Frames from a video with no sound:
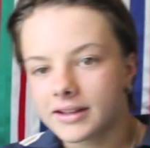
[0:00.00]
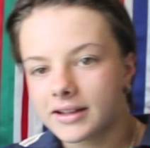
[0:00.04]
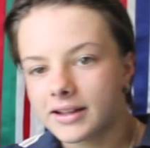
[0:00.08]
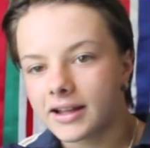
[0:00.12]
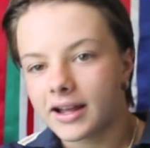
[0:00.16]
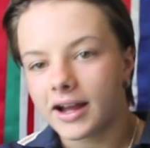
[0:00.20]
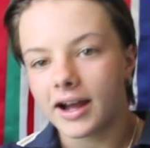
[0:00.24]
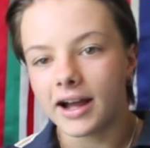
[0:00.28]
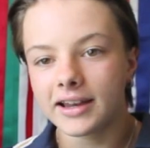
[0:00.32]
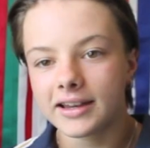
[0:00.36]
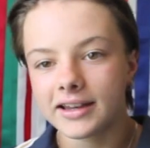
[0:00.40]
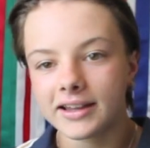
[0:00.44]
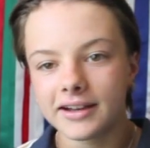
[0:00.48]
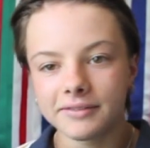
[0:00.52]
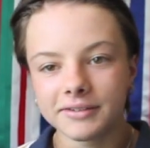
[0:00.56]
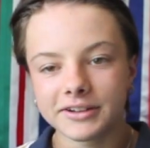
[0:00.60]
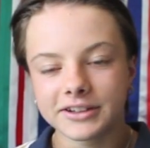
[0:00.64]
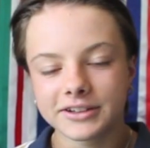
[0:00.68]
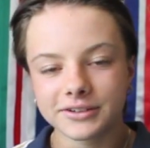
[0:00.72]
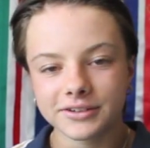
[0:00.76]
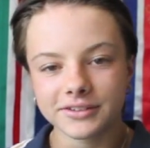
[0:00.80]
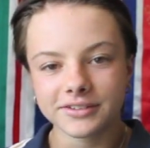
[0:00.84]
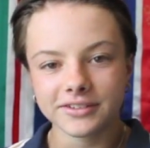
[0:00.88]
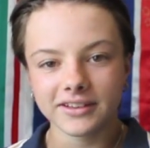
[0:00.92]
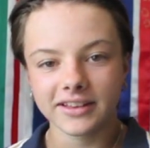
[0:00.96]
colour,
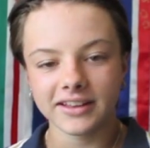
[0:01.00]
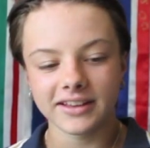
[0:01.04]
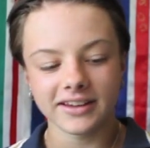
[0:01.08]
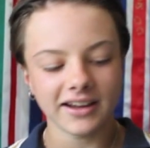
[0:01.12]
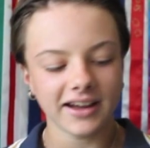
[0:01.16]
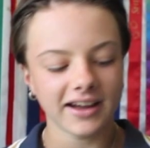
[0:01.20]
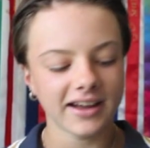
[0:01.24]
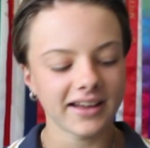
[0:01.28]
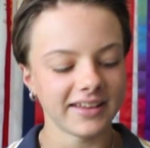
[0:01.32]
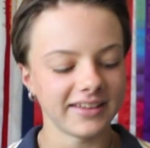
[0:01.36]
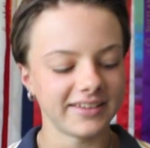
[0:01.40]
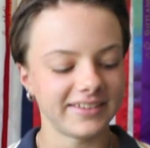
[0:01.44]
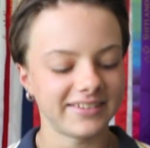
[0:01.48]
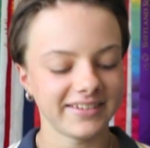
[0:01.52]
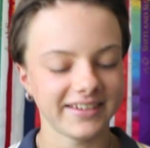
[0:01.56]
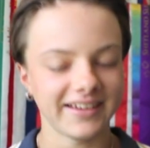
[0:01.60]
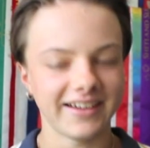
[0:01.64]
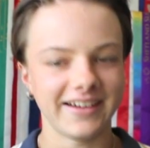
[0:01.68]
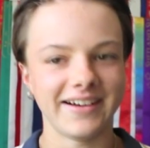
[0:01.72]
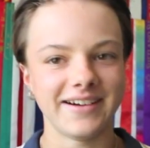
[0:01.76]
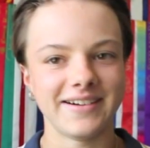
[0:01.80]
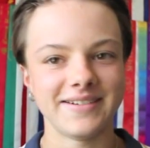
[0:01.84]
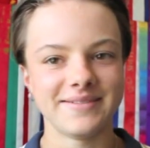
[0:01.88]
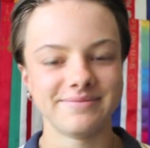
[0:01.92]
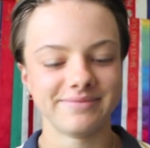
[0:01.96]
which was really nice,
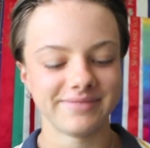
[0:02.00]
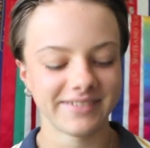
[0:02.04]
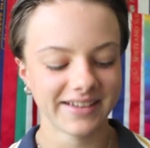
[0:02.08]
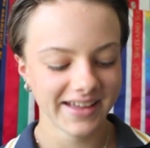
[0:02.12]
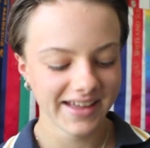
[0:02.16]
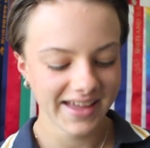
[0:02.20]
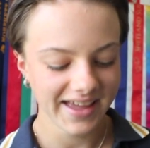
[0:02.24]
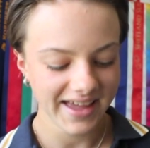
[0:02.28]
um,